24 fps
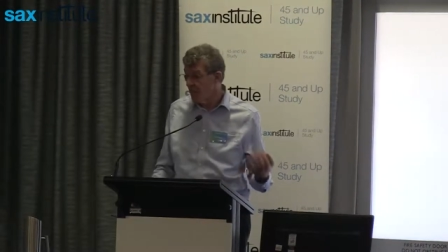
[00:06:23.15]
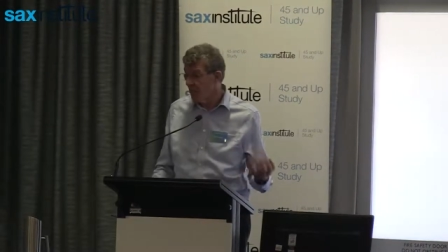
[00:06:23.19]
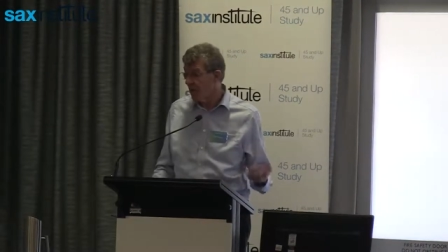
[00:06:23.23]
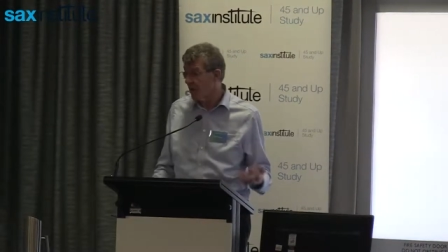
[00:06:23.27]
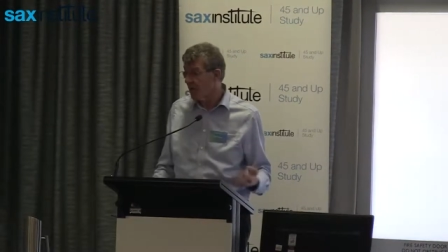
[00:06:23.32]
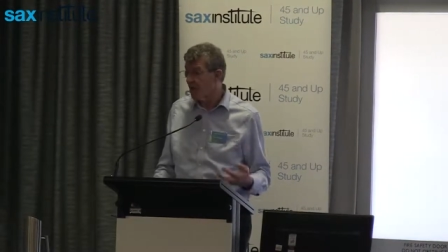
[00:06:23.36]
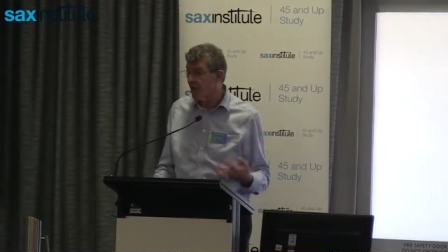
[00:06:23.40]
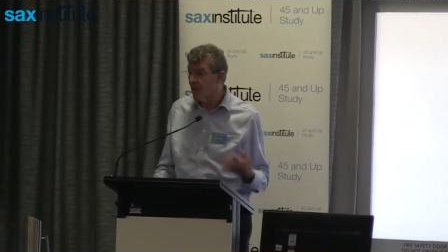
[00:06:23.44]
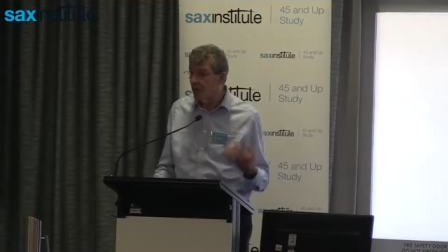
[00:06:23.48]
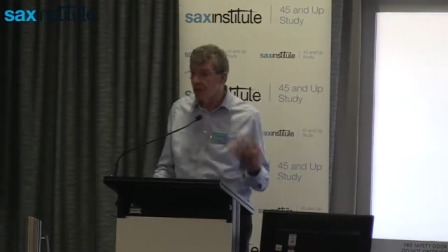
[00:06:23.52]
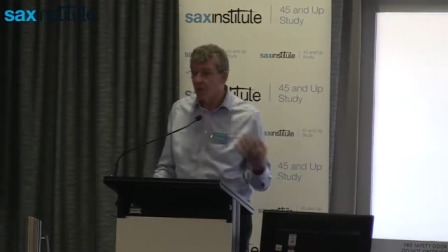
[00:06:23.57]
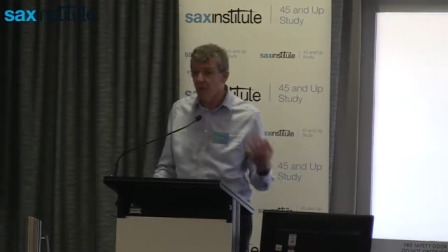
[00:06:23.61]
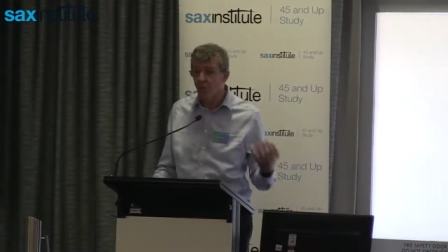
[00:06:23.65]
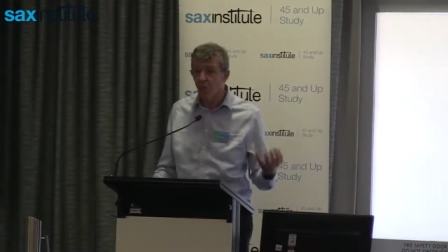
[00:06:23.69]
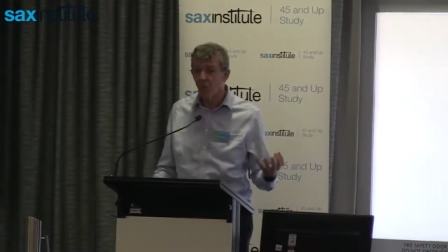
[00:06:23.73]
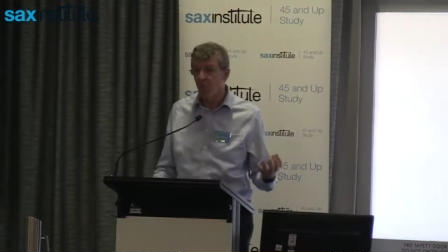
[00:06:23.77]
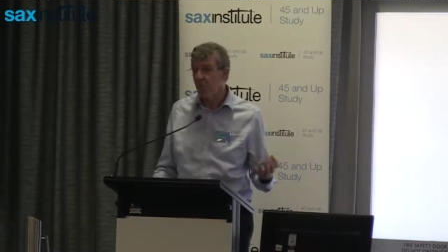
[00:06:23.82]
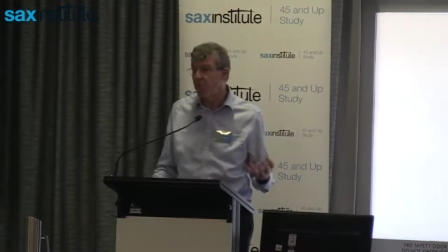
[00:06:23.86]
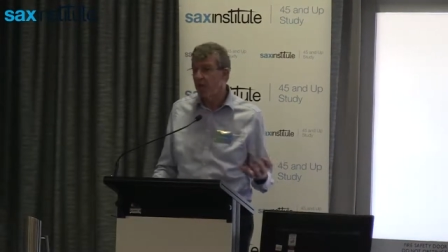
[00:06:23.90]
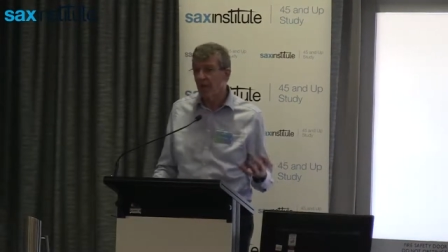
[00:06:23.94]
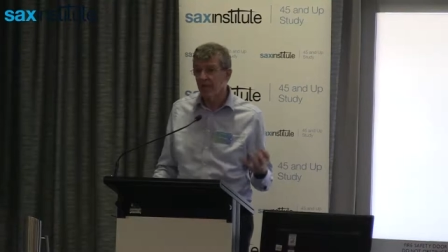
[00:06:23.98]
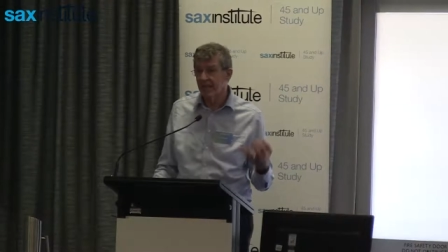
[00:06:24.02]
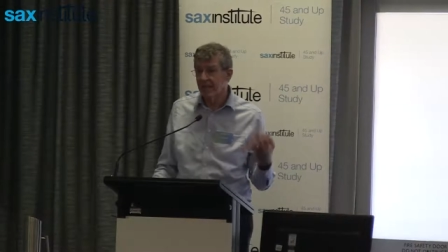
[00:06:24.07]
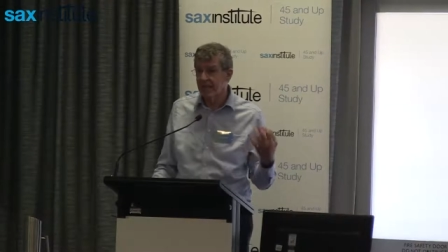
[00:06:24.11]
A third of all
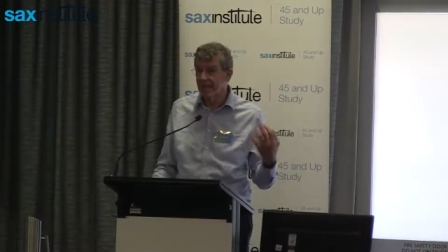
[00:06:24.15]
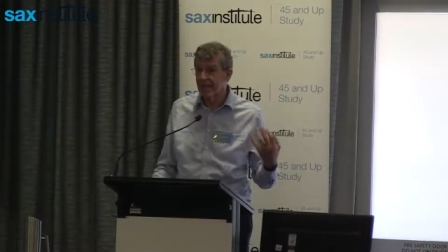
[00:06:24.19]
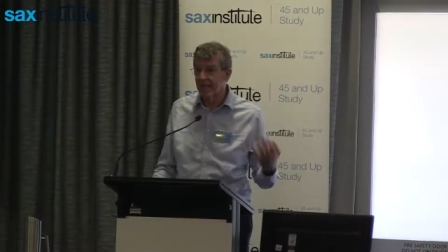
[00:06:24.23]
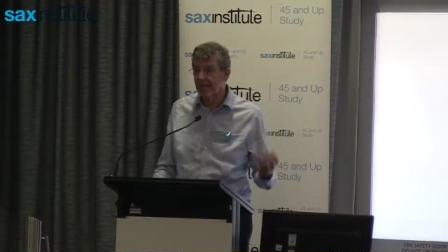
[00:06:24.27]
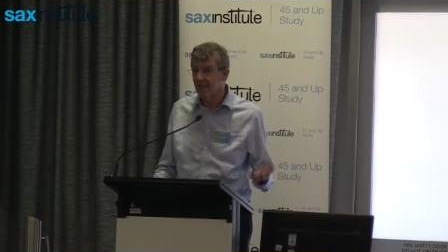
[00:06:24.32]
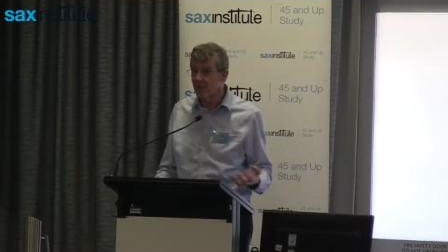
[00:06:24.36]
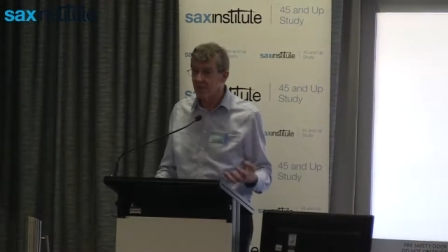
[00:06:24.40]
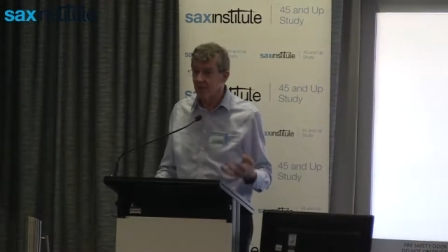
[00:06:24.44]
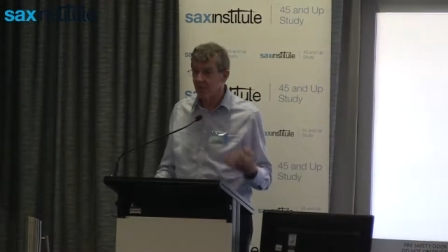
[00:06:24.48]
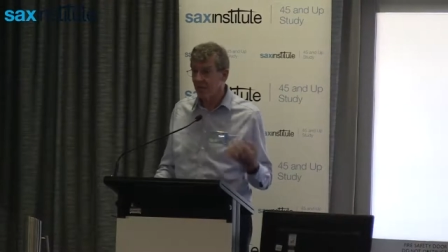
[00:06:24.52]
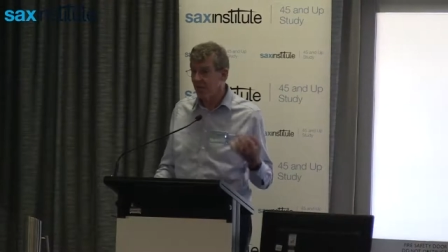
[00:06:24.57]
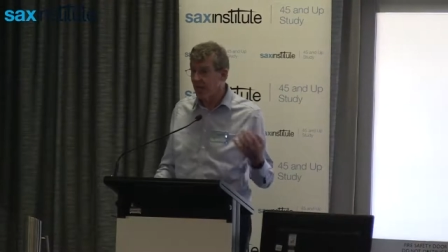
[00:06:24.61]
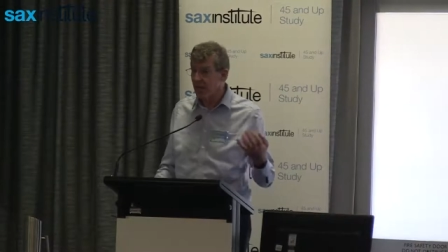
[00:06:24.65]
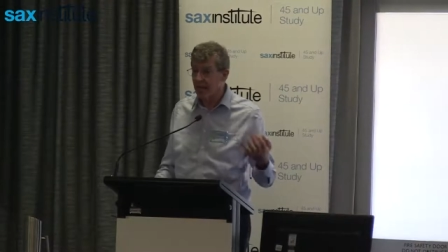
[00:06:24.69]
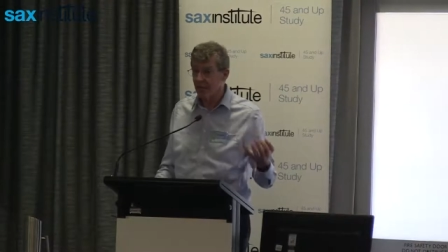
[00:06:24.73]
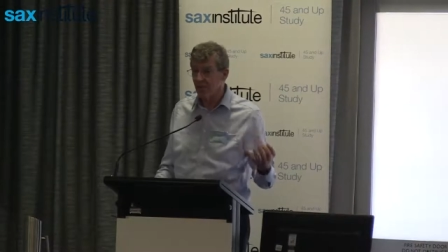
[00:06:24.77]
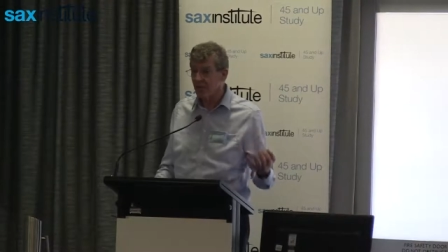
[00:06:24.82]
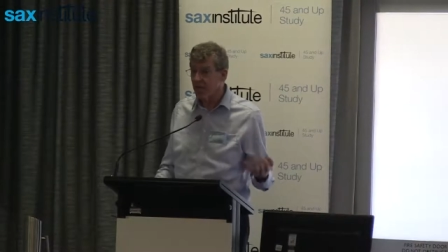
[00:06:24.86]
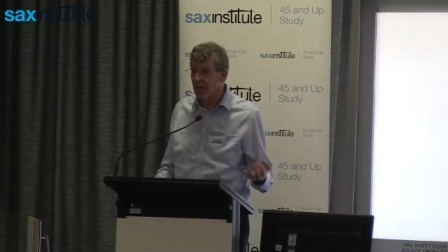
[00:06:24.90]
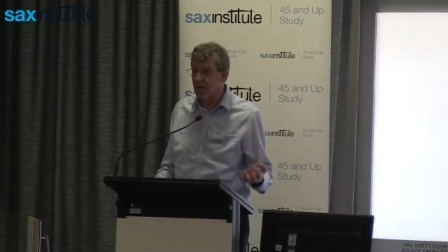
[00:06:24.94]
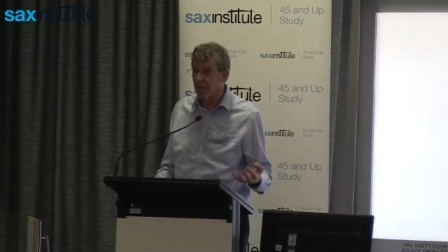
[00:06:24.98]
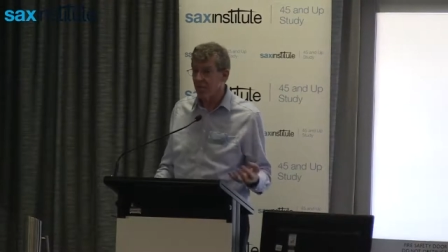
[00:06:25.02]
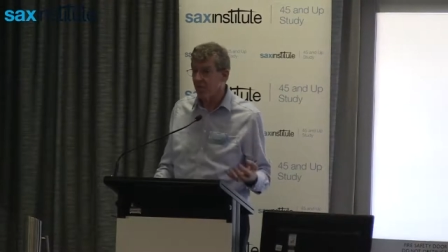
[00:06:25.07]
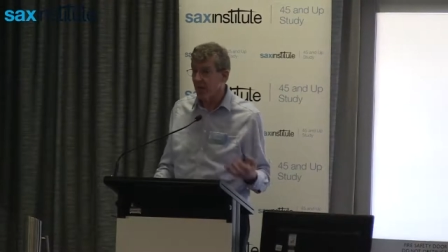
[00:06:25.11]
blood tests that get
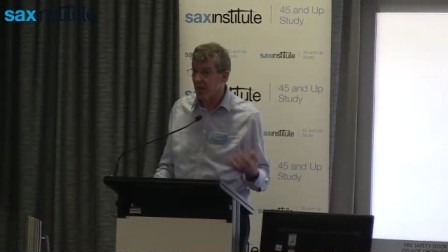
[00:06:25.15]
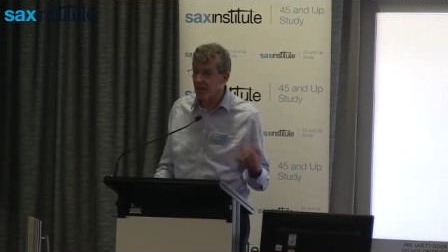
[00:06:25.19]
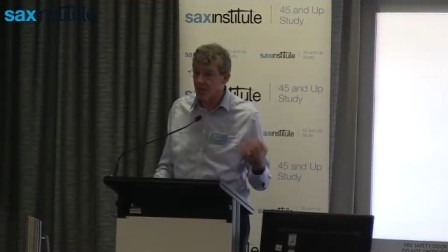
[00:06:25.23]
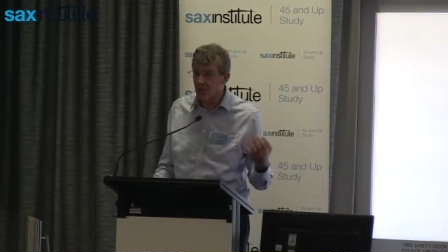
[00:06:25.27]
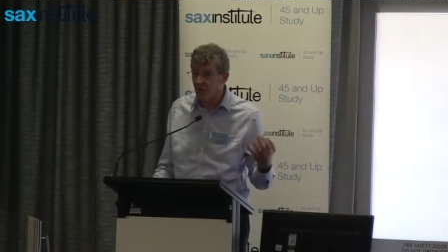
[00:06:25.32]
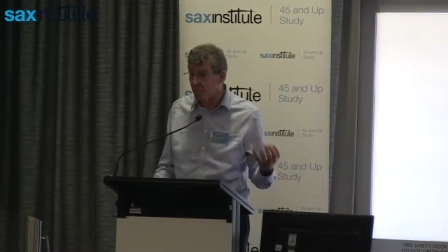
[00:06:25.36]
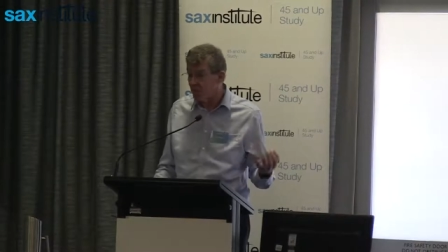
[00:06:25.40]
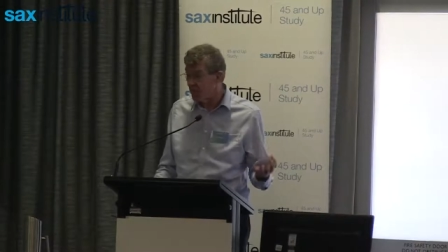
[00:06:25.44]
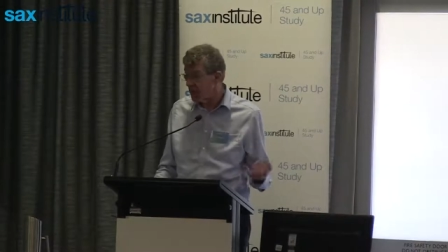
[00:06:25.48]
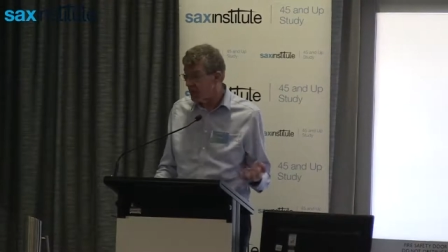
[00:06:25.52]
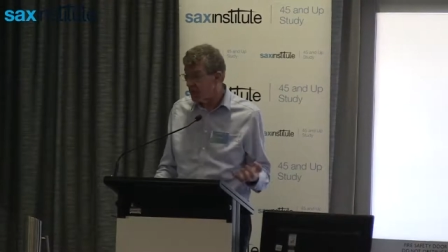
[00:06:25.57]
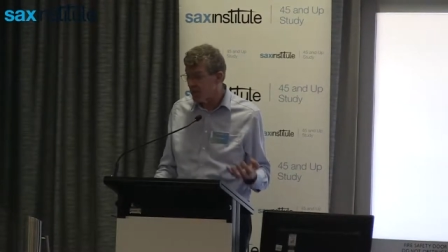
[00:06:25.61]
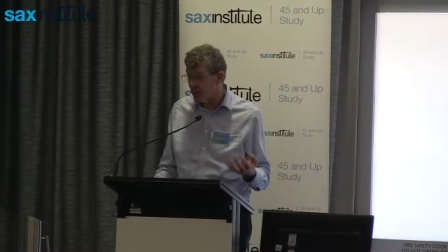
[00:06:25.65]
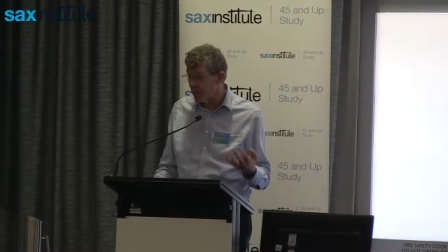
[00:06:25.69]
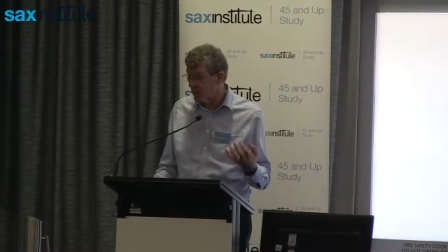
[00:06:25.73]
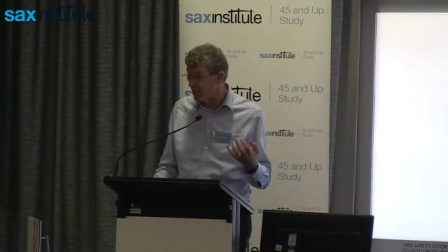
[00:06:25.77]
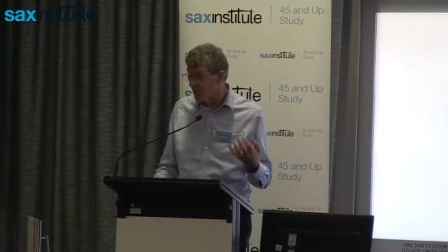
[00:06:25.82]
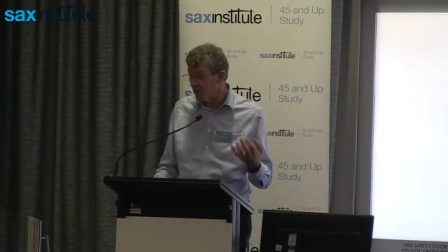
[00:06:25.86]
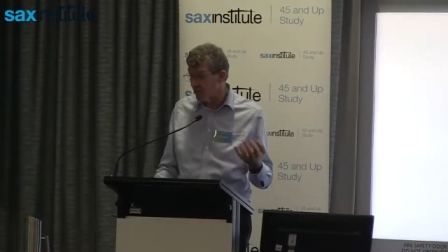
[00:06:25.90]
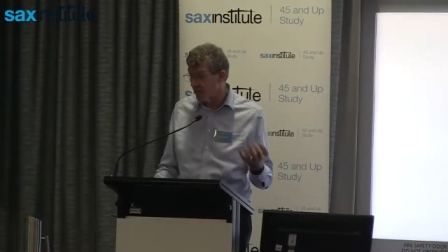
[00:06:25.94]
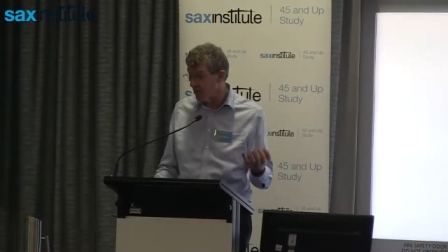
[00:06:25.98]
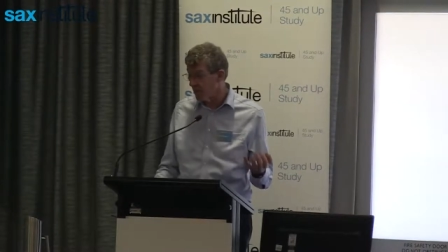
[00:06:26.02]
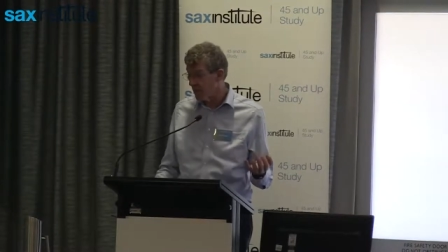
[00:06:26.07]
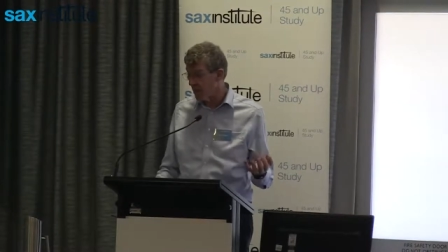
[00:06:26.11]
sent by GPs
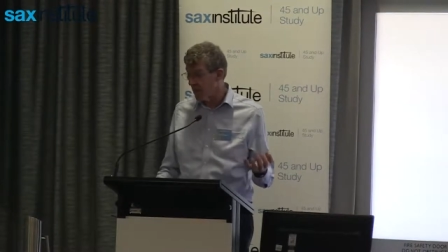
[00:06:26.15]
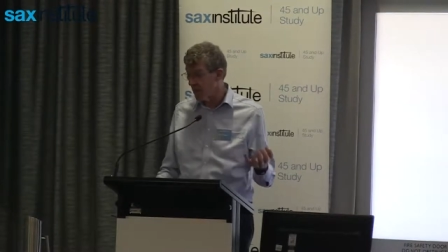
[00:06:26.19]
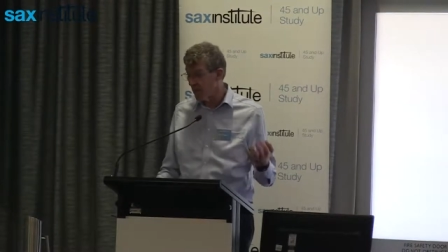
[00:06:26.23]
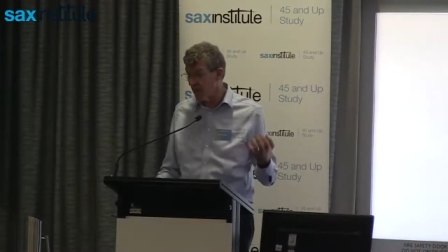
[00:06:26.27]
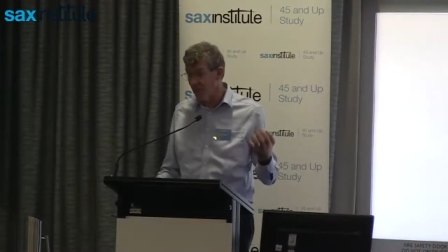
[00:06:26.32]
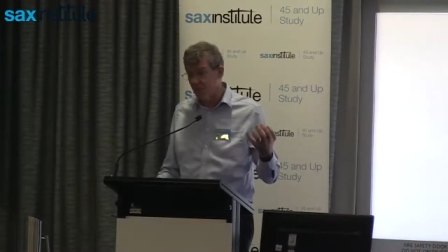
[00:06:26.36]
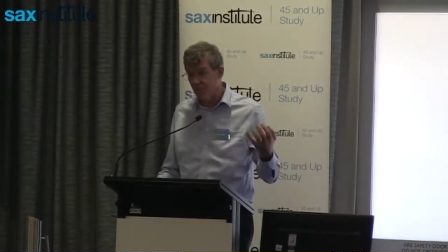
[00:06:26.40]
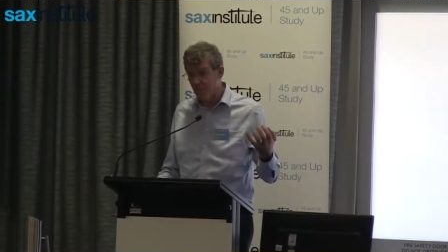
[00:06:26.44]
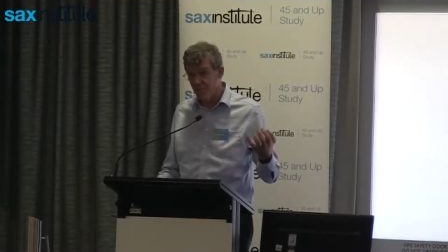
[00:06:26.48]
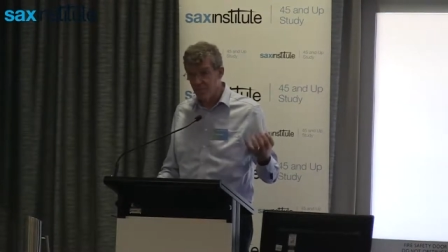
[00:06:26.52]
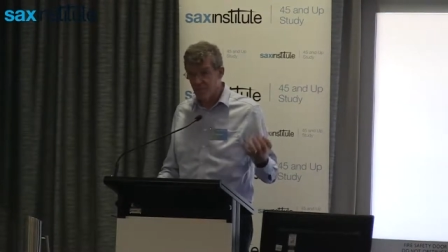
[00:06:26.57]
to the